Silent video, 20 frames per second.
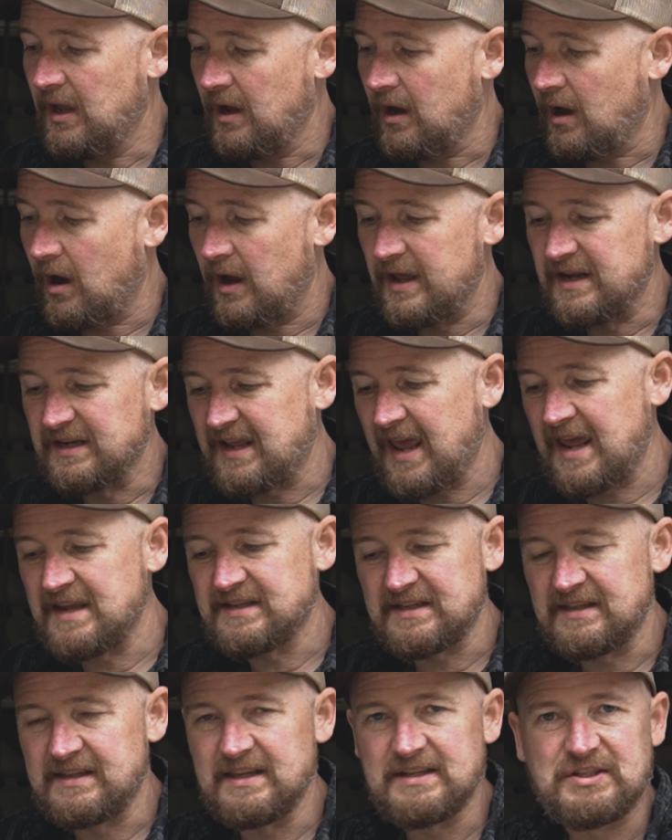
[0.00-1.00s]
in
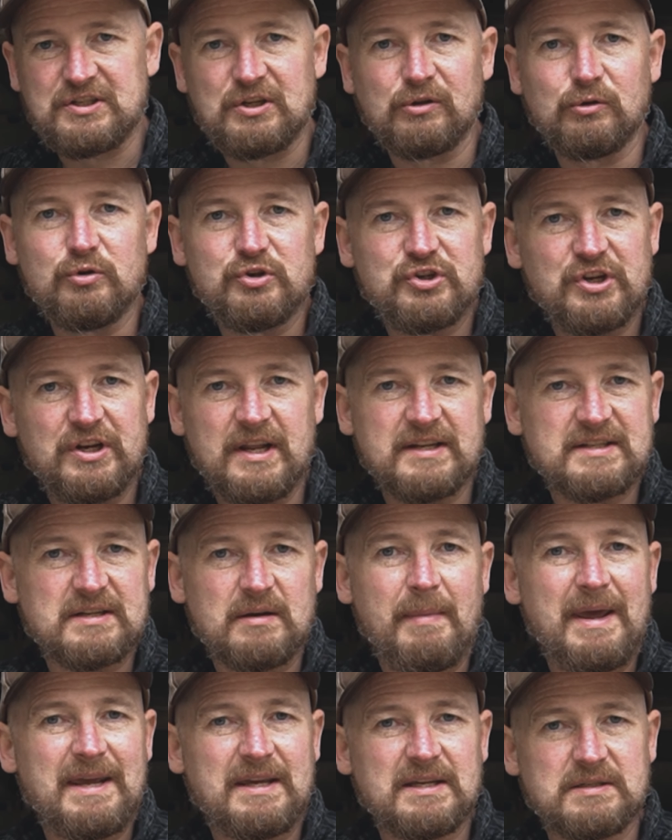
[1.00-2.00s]
case this solution doesn't
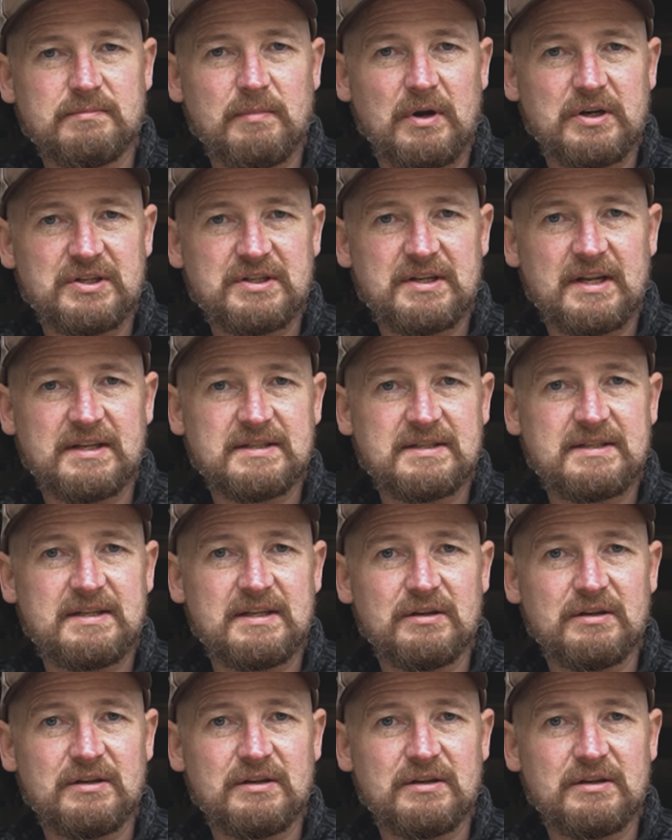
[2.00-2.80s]
make as much sense to